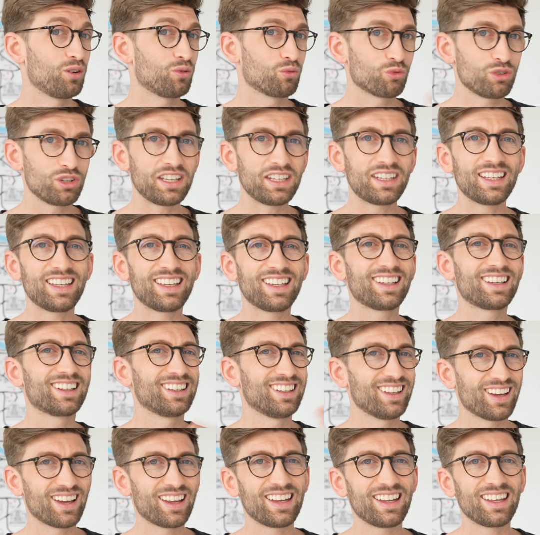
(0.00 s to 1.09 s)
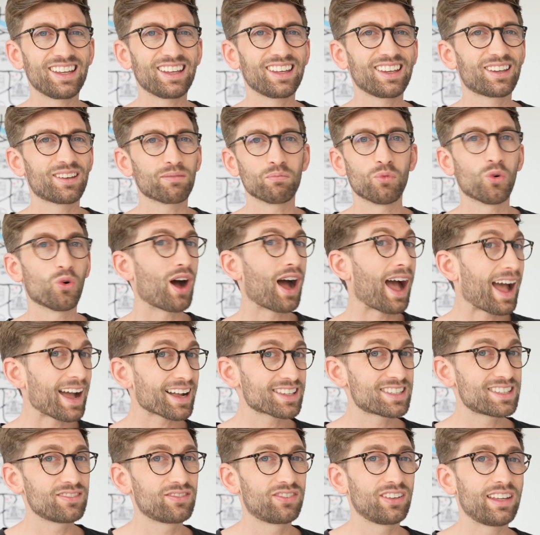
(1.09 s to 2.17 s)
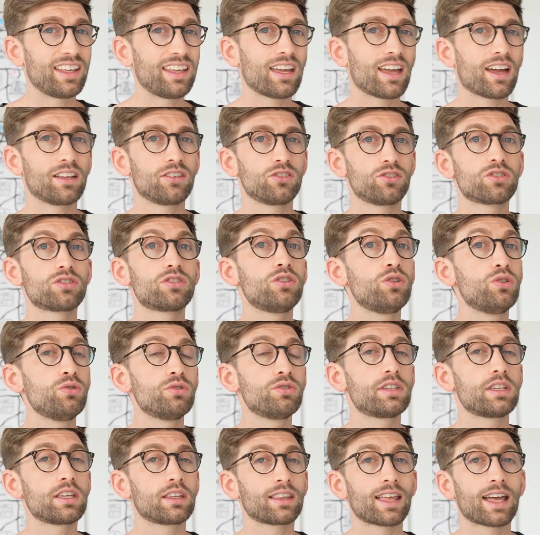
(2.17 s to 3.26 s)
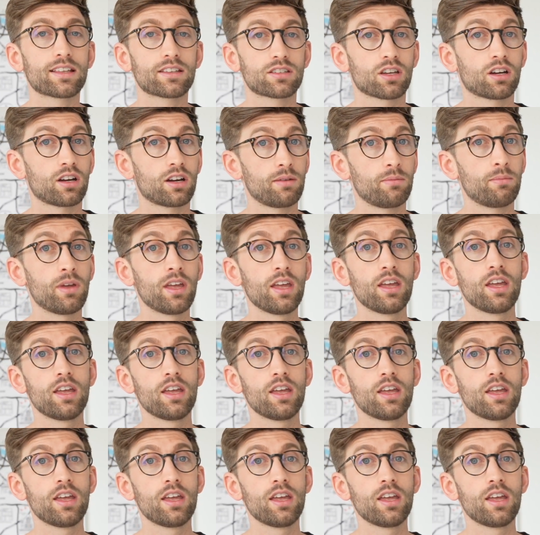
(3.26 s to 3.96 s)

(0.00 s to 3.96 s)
reading, learning more actively, and just using that time